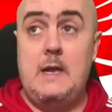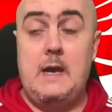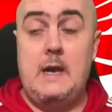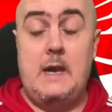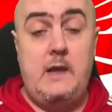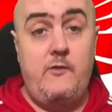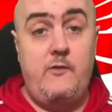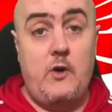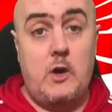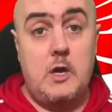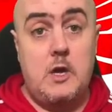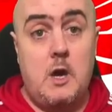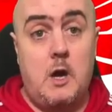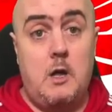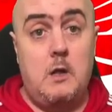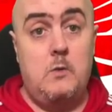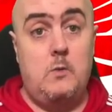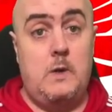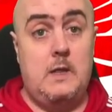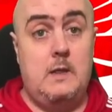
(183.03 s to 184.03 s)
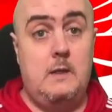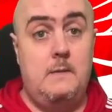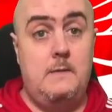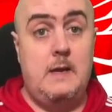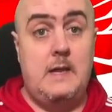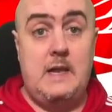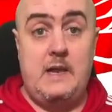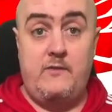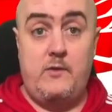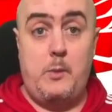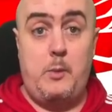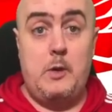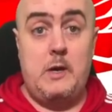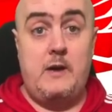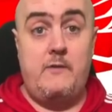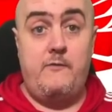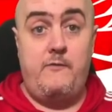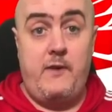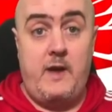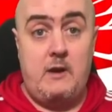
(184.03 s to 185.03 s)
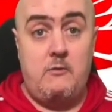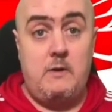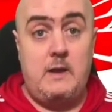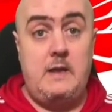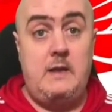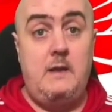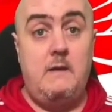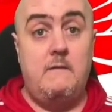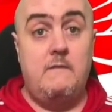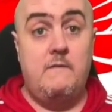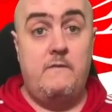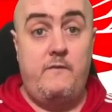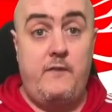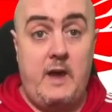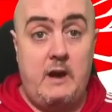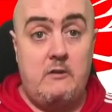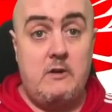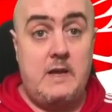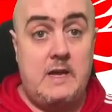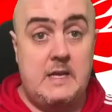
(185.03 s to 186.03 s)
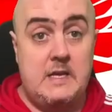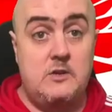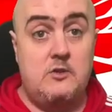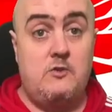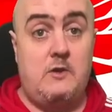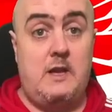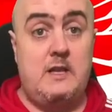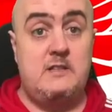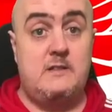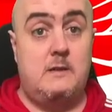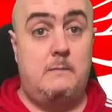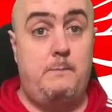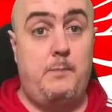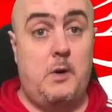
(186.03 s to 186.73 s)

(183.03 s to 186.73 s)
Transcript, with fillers: Levi Colwill. Liverpool are very, very interested.